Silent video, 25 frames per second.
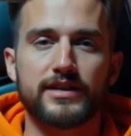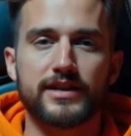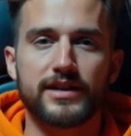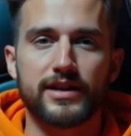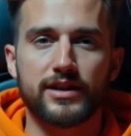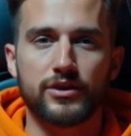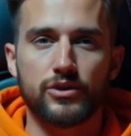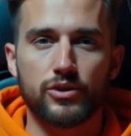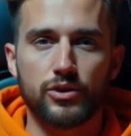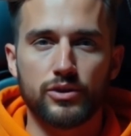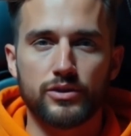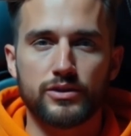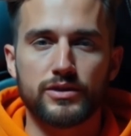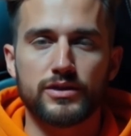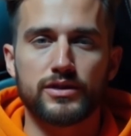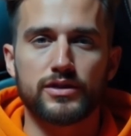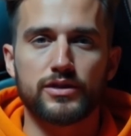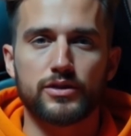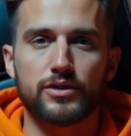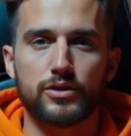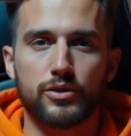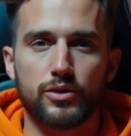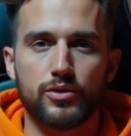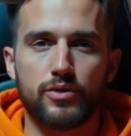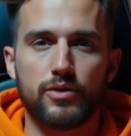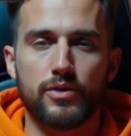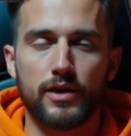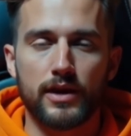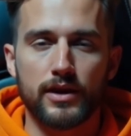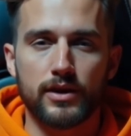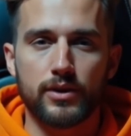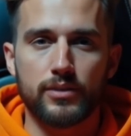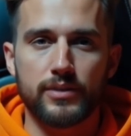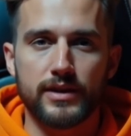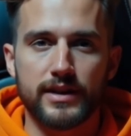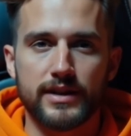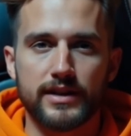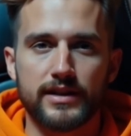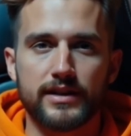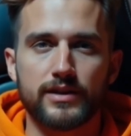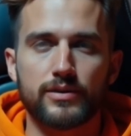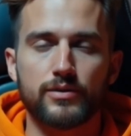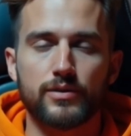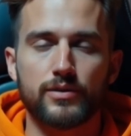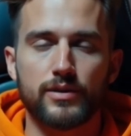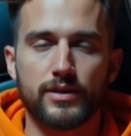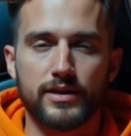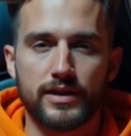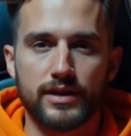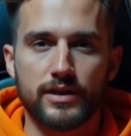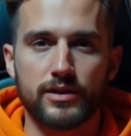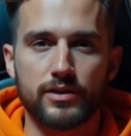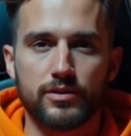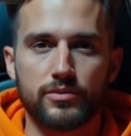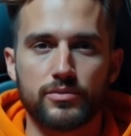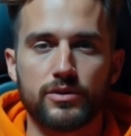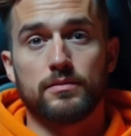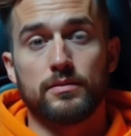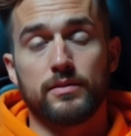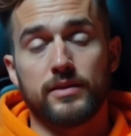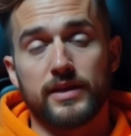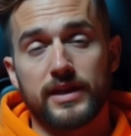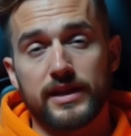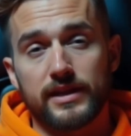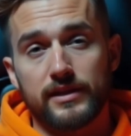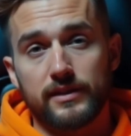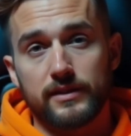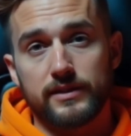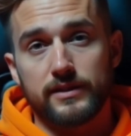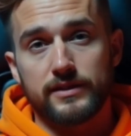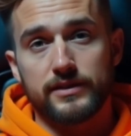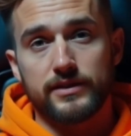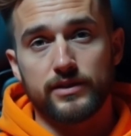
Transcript: What skill do you have that can help you make money online?